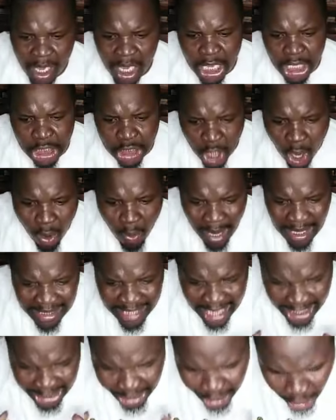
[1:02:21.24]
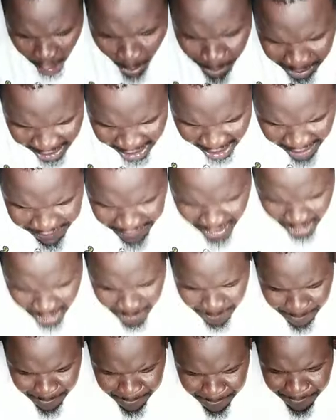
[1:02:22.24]
So when they stop giving,
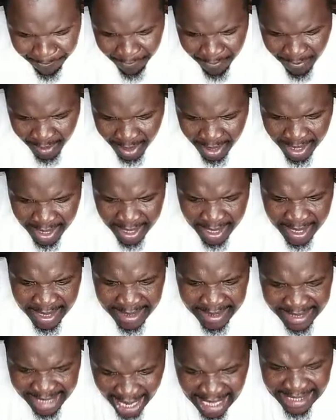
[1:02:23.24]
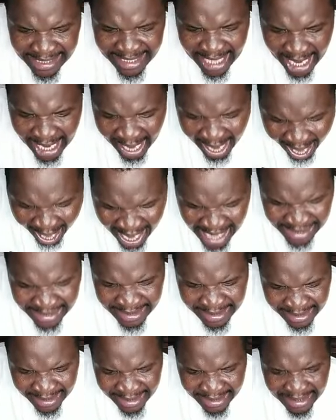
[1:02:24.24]
then the
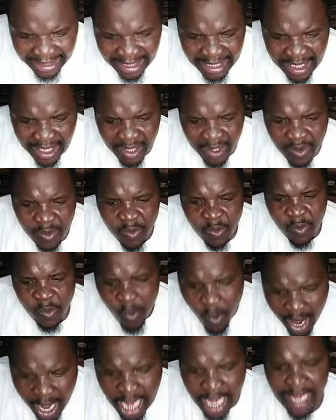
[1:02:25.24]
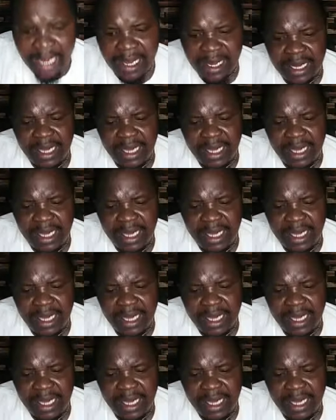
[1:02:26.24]
land will